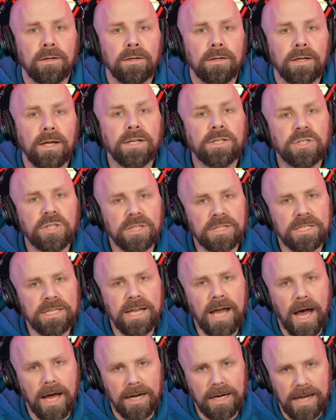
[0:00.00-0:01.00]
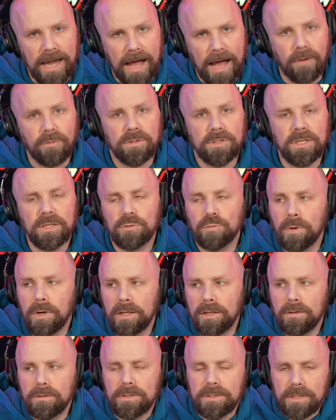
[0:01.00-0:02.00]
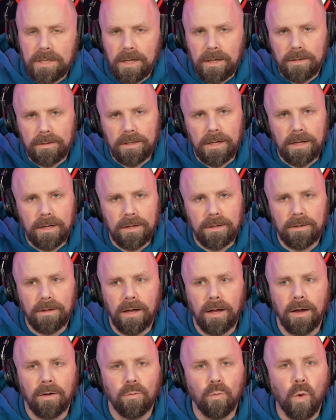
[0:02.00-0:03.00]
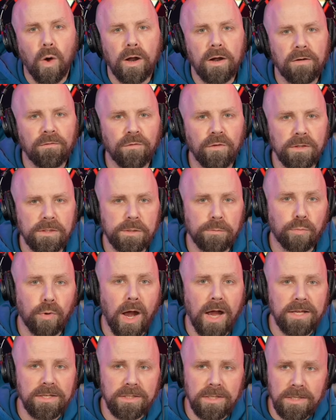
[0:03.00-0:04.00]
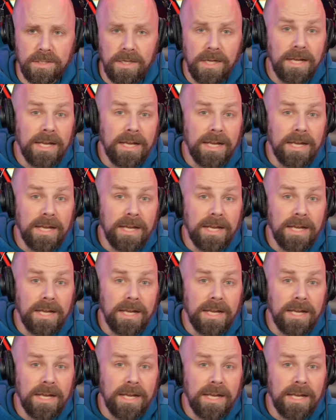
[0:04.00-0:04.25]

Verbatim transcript: It's just not announced. It's one of those uh, uh, uh, wonderful surprises.